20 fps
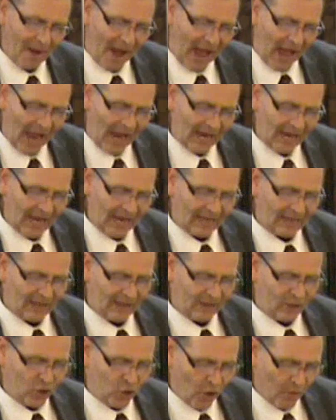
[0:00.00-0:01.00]
by an
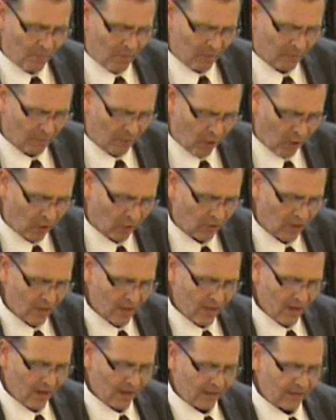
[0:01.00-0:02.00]

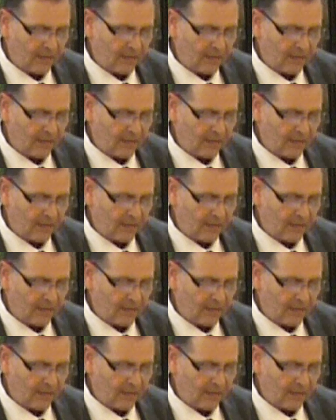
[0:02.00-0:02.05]
innumerable